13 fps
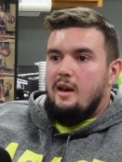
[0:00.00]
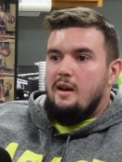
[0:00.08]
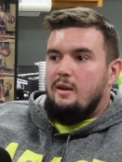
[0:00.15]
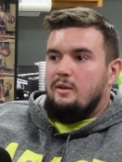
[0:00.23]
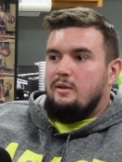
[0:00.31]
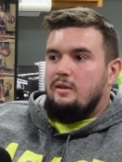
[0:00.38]

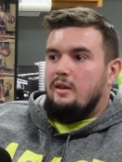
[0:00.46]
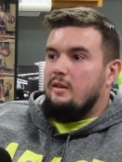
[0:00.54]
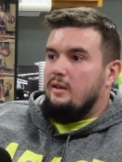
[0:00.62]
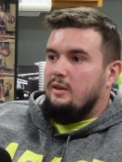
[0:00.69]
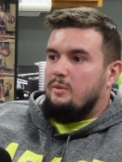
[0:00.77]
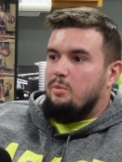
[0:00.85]
house in
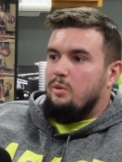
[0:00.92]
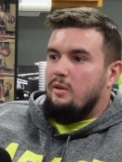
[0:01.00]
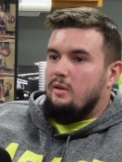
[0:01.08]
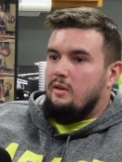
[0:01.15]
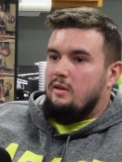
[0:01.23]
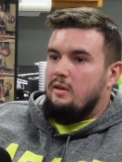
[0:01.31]

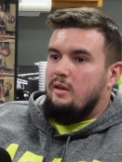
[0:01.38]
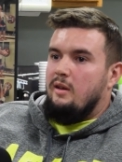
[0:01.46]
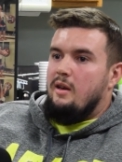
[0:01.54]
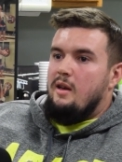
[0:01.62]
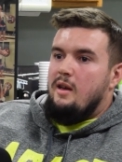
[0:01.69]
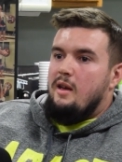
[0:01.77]
Leesport.
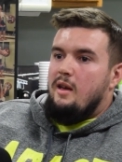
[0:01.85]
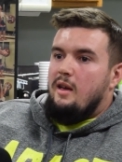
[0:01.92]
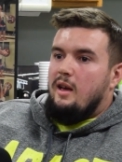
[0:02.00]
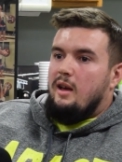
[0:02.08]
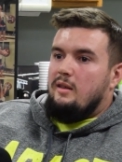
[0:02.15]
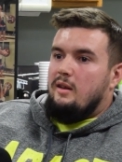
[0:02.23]
Yeah.
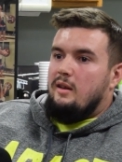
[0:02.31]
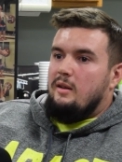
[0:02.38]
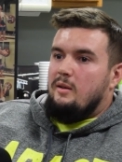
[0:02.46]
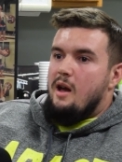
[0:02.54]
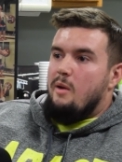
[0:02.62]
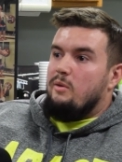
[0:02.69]
And
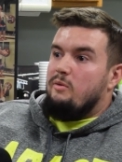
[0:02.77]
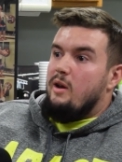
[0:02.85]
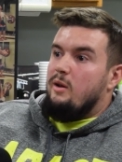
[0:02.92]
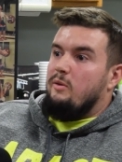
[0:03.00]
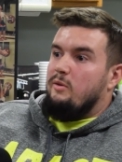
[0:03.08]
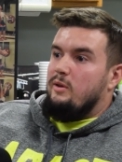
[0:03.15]
then I would
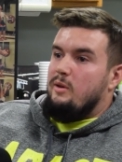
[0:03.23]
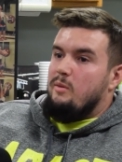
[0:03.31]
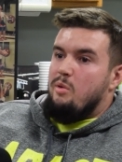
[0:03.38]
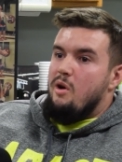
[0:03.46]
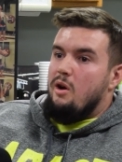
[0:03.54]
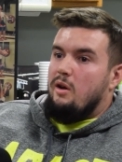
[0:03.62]
ride over to the
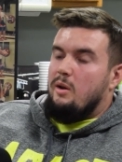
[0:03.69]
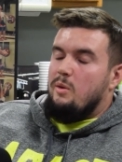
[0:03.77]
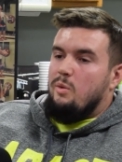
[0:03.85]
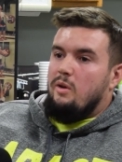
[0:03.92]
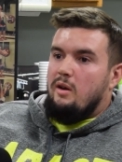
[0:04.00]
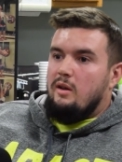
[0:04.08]
barn and
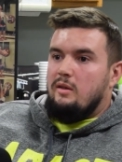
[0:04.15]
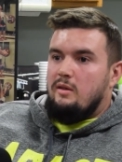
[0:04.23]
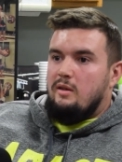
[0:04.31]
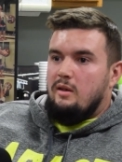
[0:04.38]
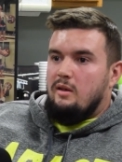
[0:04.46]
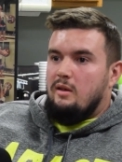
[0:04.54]
work
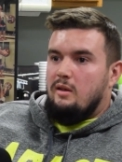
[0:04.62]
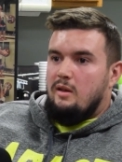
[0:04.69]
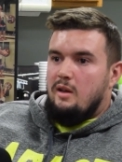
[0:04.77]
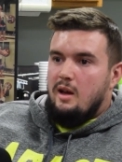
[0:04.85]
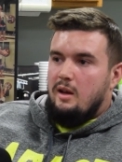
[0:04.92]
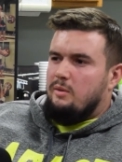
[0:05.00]
until
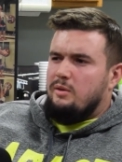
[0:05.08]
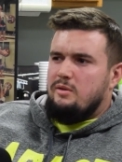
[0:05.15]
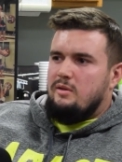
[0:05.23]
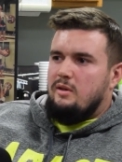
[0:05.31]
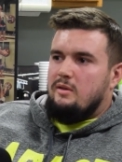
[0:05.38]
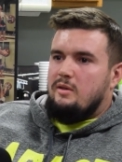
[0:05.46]
it was
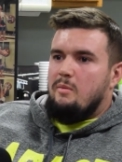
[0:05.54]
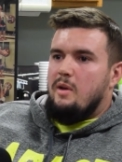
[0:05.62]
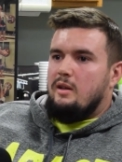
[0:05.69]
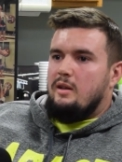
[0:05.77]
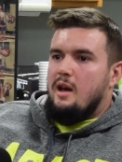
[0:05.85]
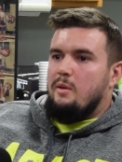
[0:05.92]
usually until
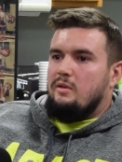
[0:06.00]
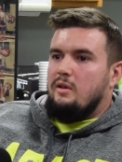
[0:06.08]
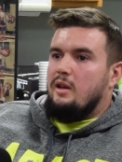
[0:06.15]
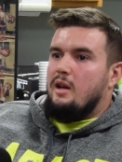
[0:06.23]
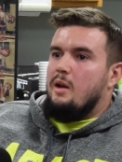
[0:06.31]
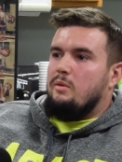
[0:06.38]
my dad was done.
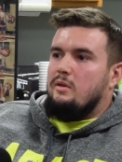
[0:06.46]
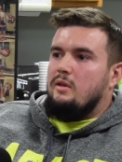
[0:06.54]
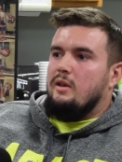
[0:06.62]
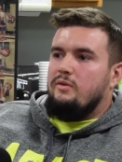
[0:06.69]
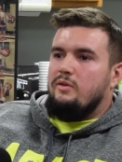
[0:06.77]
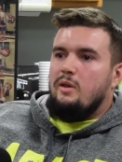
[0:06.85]
Like I would
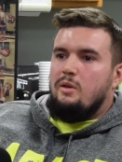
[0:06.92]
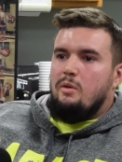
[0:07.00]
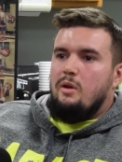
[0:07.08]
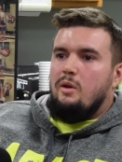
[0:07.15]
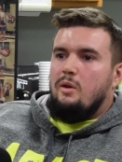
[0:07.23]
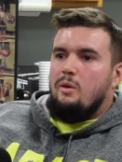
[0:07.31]
lift and
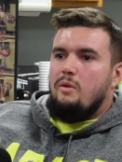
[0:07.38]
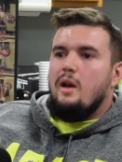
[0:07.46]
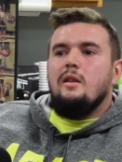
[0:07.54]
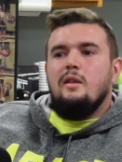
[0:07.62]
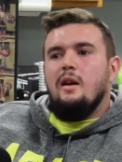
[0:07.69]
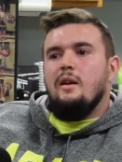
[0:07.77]
throw right
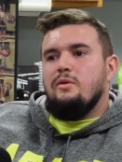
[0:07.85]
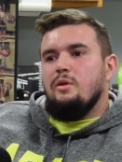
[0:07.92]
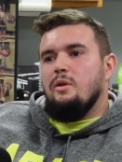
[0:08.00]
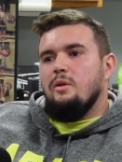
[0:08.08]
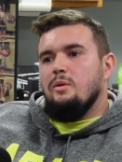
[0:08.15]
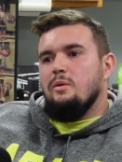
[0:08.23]
in the
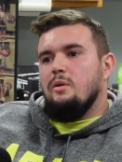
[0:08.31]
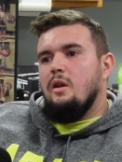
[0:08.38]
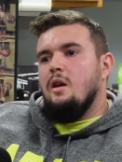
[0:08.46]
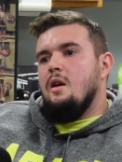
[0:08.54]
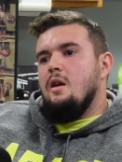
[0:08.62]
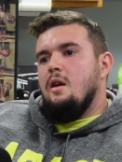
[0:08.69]
afternoon.
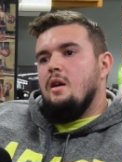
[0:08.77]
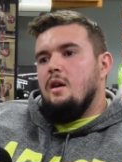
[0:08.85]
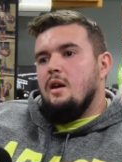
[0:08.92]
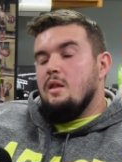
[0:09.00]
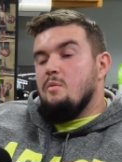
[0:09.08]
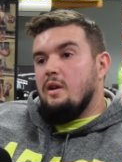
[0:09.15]
Yeah.
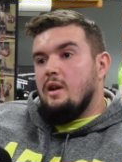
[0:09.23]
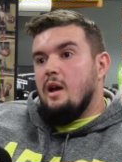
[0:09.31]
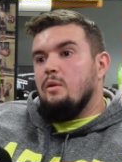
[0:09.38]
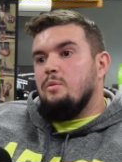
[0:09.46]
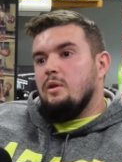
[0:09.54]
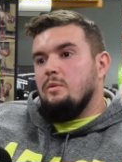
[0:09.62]
And then my dad
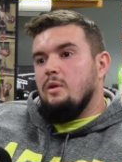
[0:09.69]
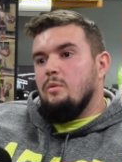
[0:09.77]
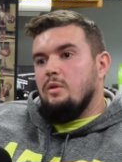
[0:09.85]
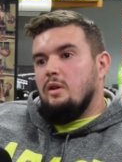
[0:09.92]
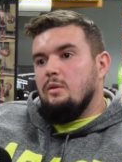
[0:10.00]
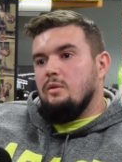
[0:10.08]
would pick me up
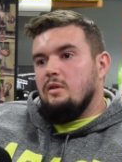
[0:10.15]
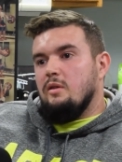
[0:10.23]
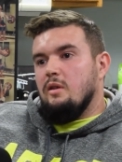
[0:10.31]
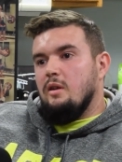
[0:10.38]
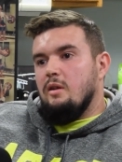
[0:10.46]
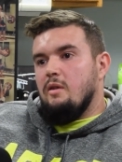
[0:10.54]
when he was
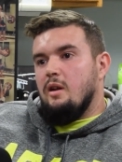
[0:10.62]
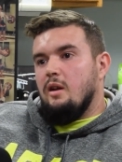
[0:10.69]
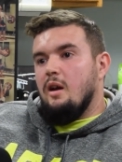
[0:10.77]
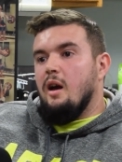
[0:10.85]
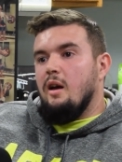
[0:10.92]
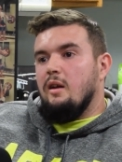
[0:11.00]
done at Reading
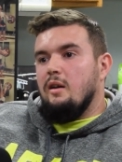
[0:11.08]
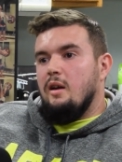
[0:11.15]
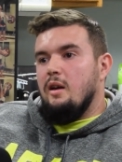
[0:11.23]
High.